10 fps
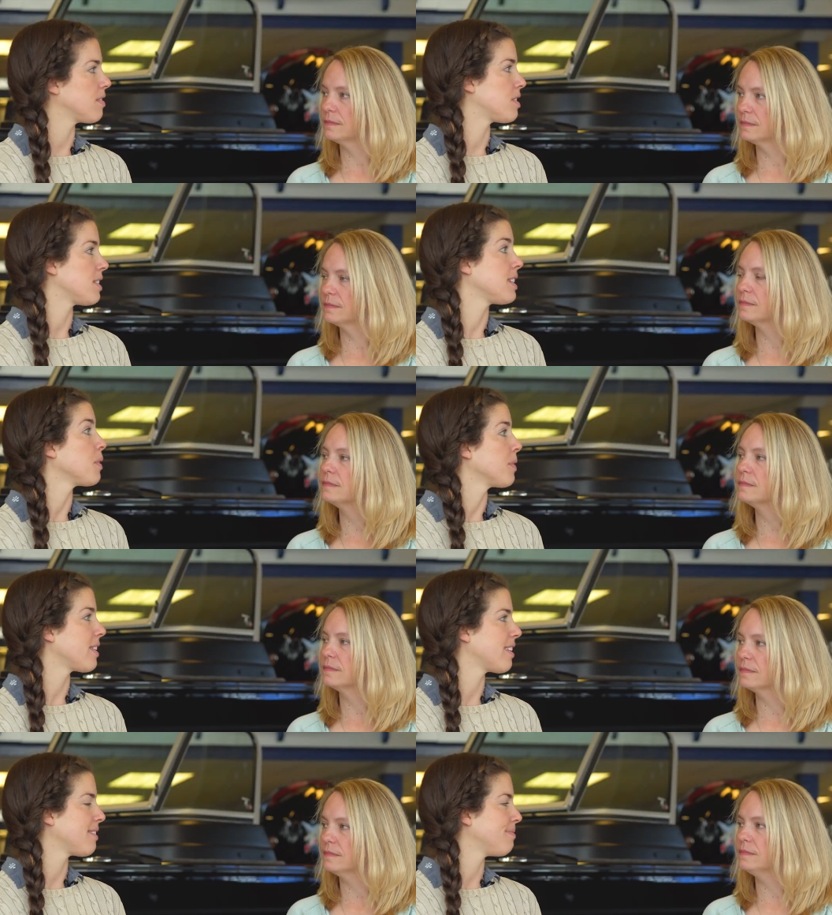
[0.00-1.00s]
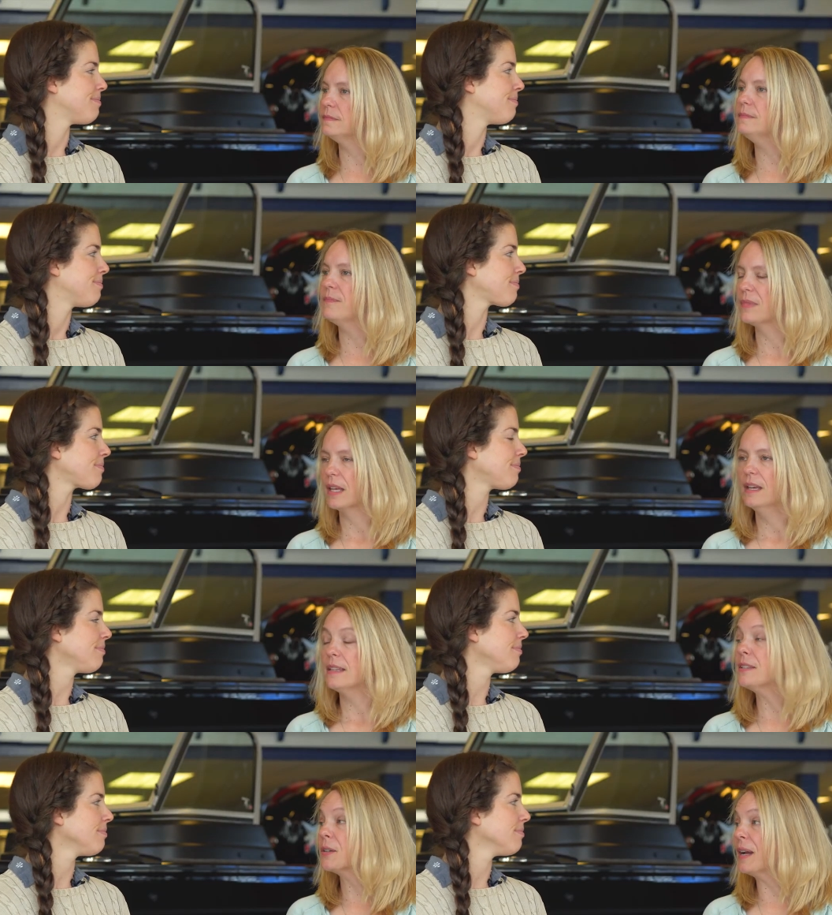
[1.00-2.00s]
Speaker 1: to deal with it?
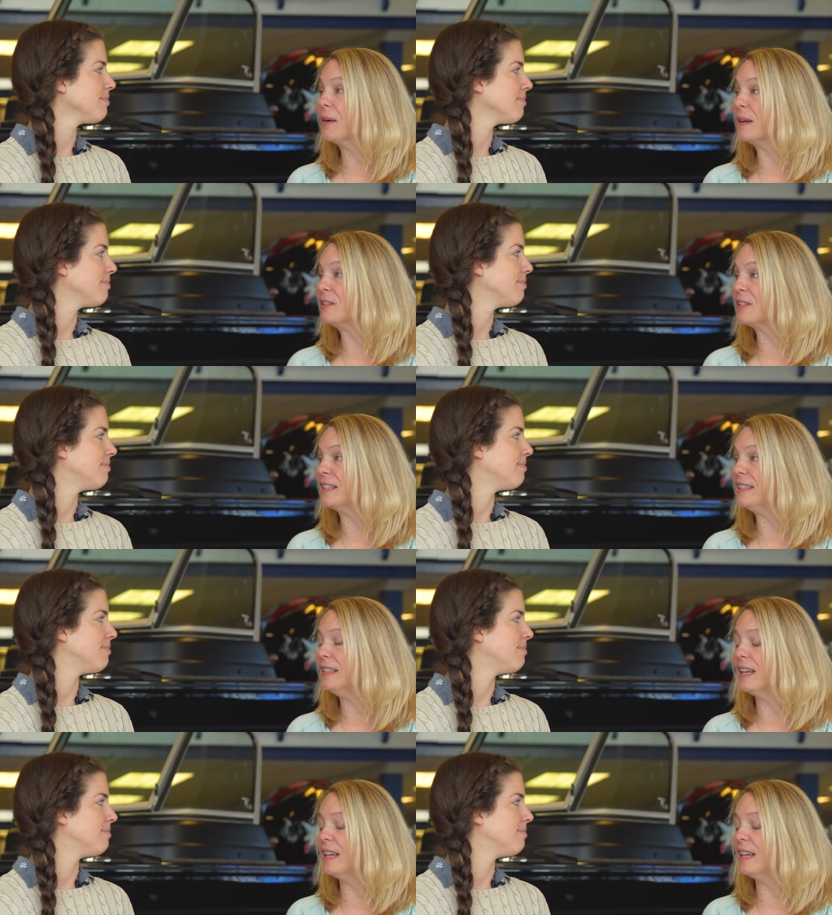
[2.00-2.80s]
Speaker 2: That's a great question